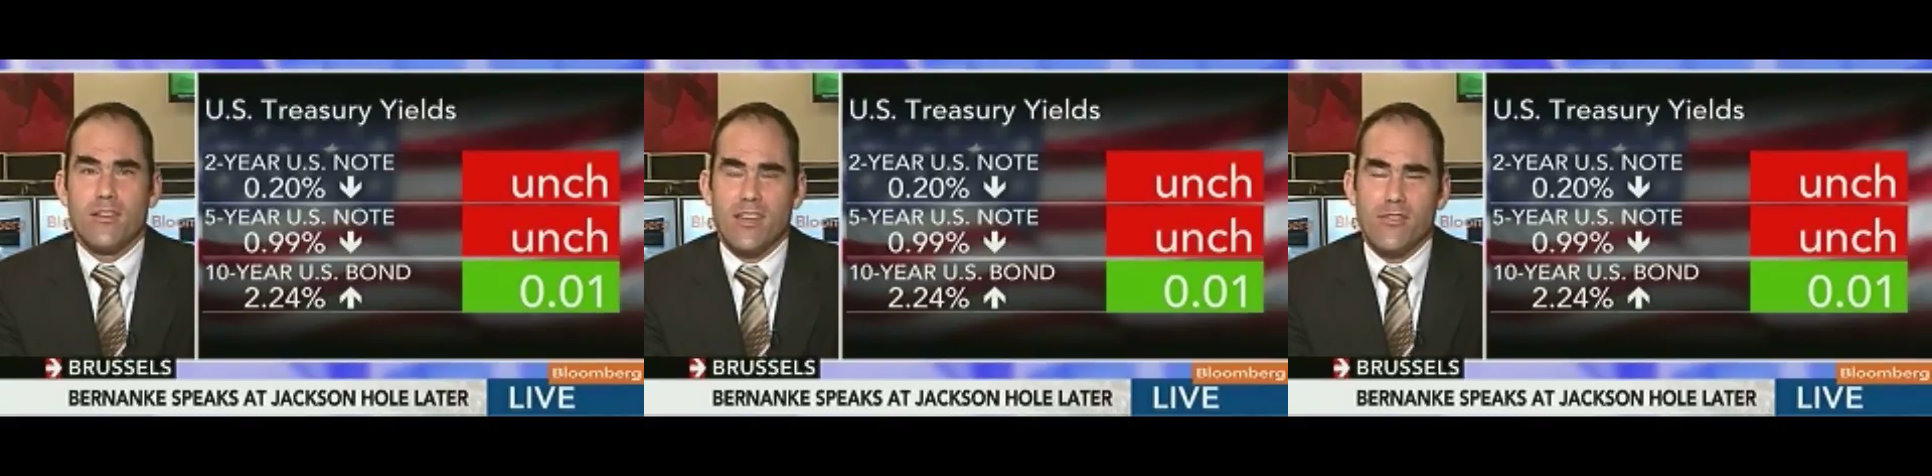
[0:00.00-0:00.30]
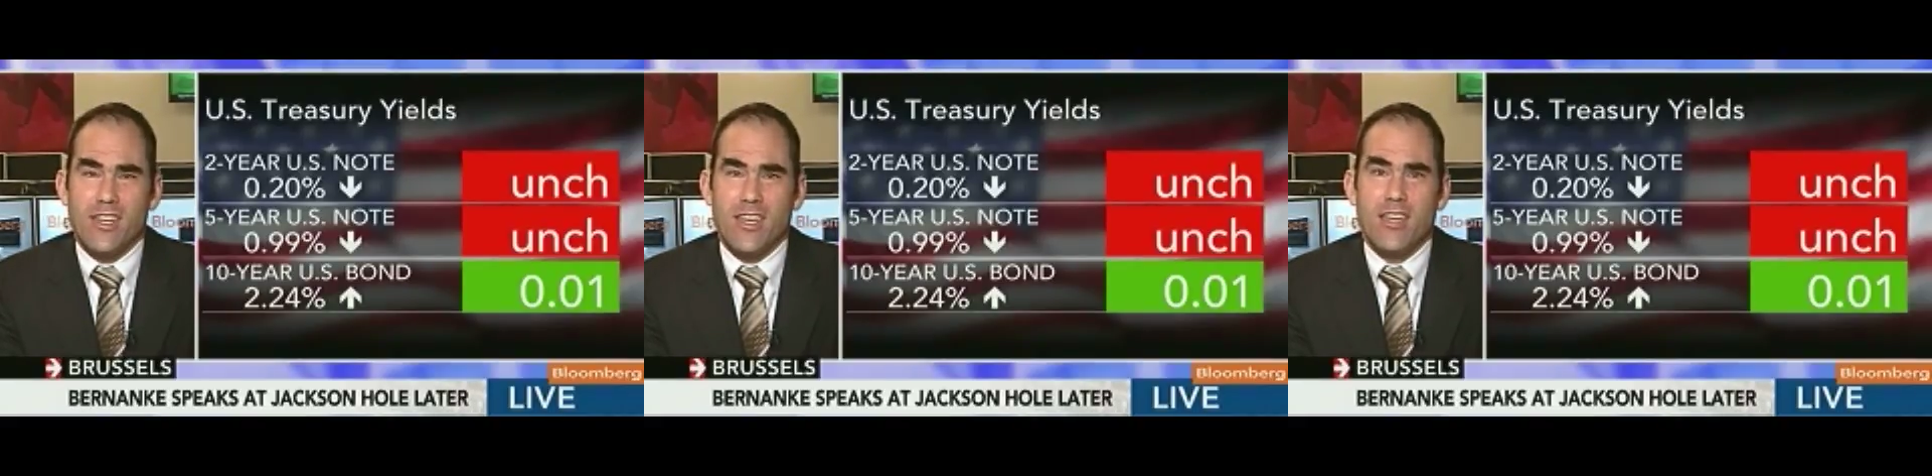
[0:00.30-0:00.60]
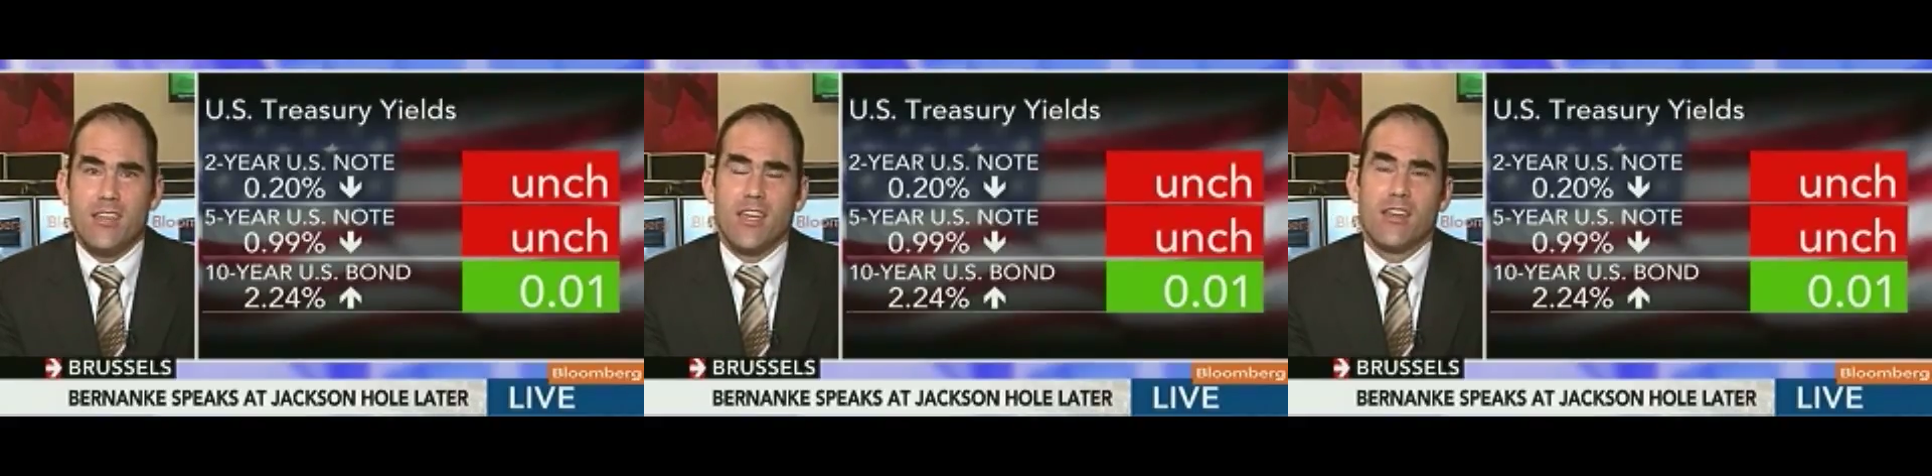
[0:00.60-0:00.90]
give a
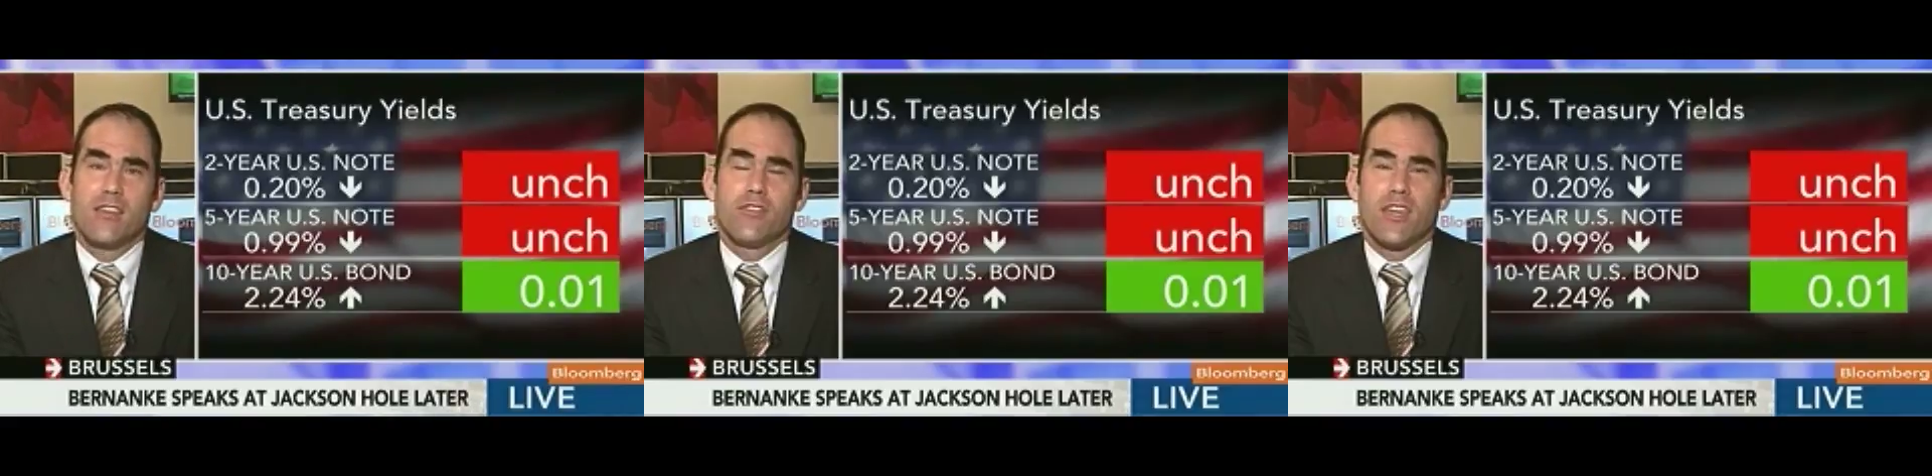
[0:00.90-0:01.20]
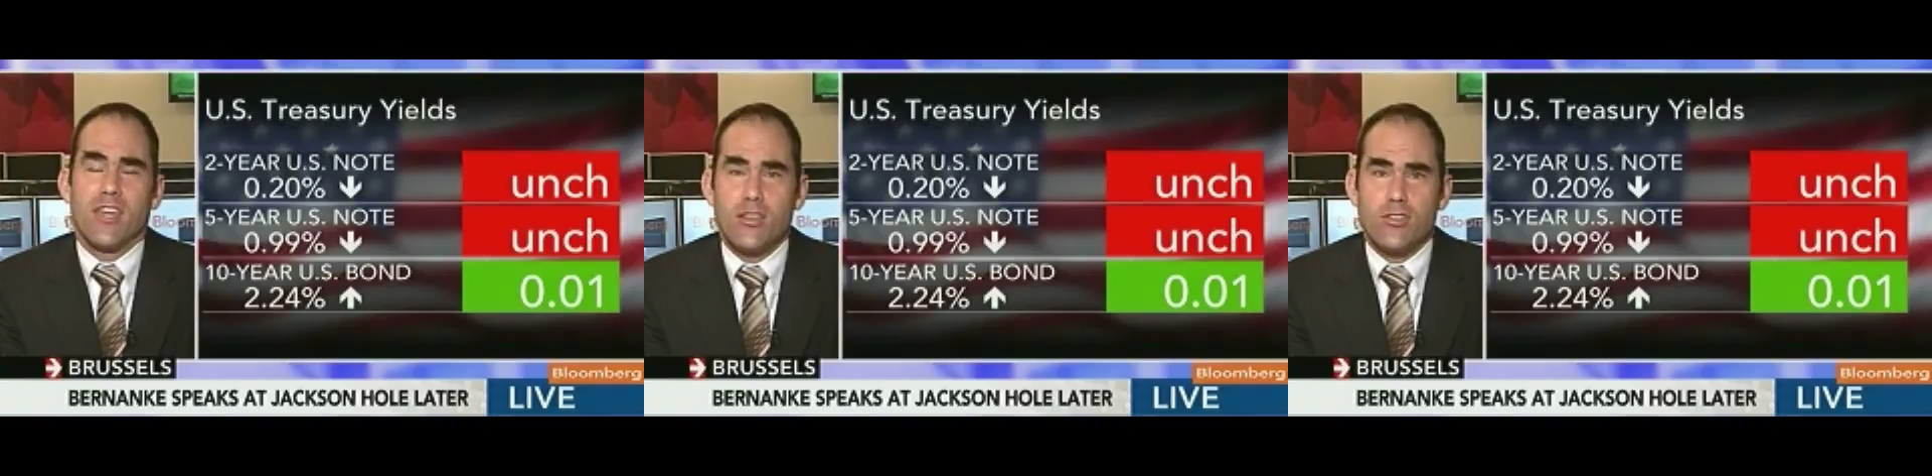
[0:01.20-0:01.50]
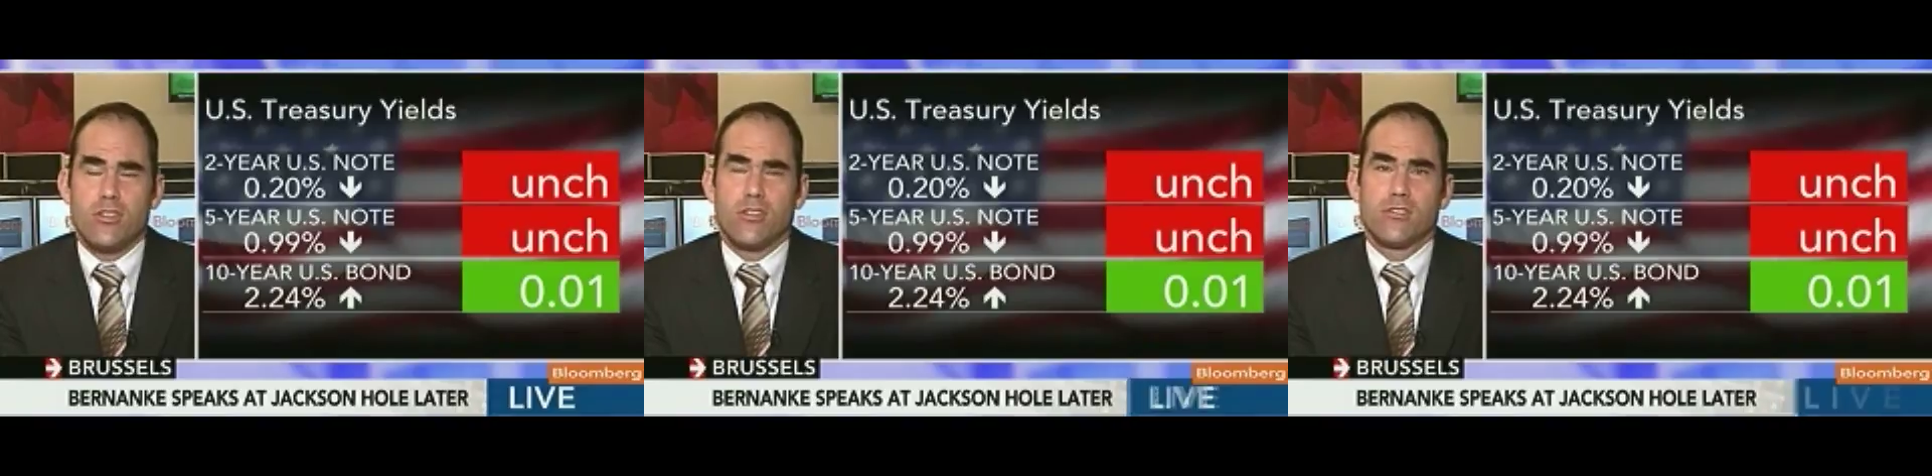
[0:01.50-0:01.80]
kick, kind give a
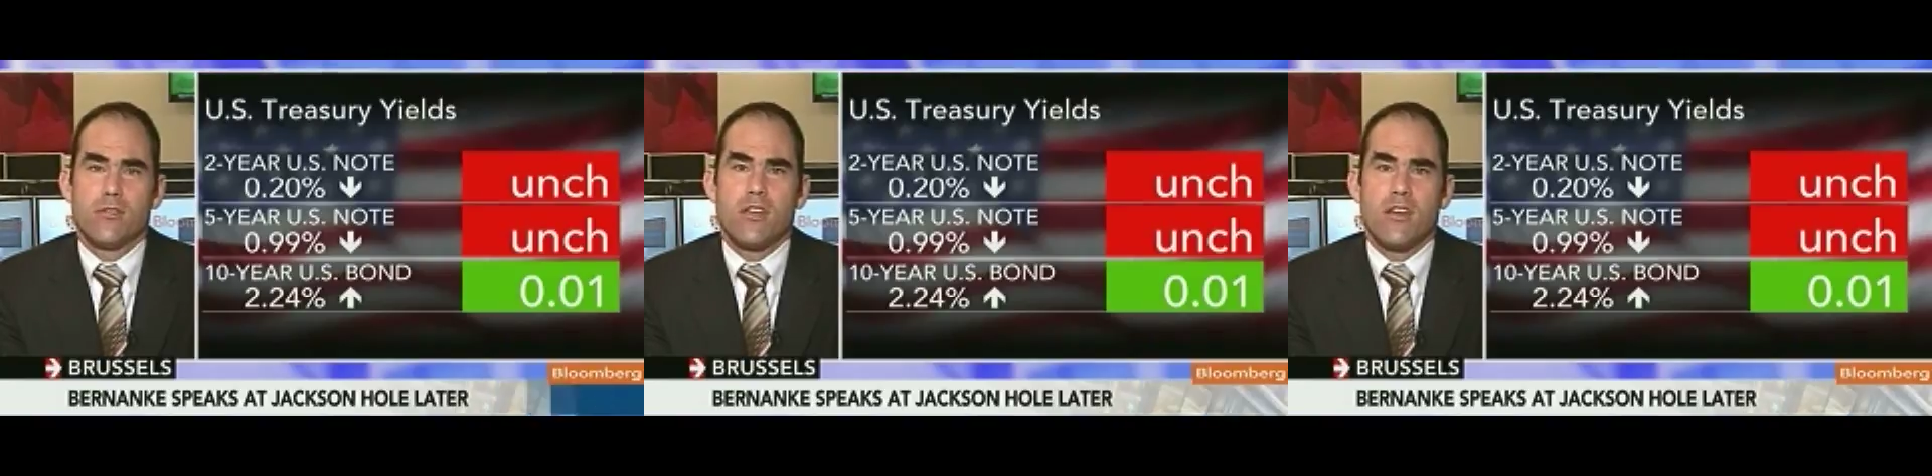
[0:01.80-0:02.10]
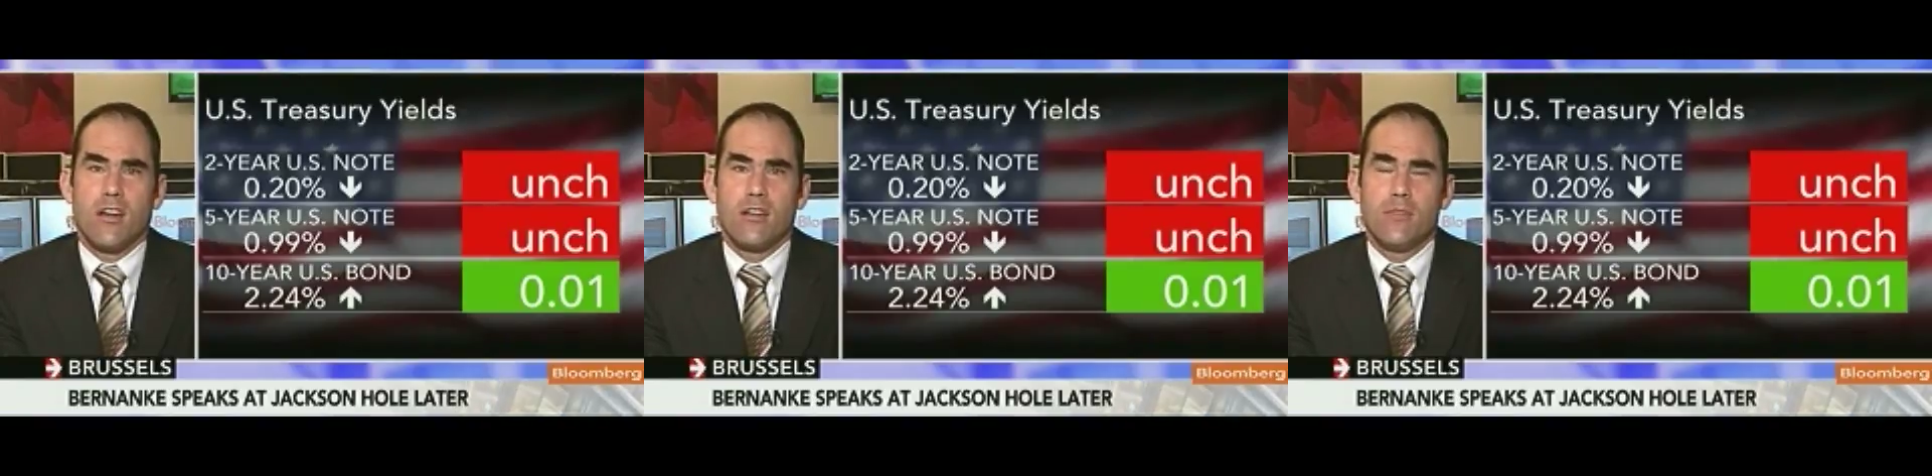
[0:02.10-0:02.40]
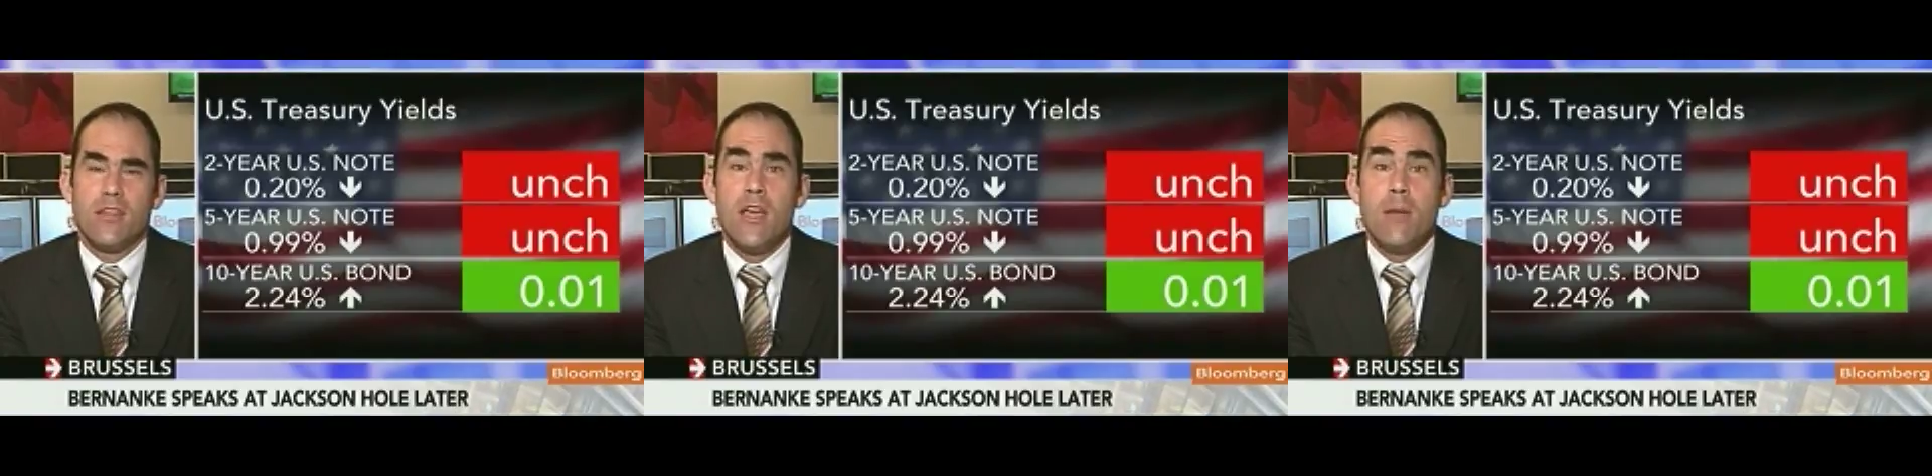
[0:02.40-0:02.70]
kickstart to the economy,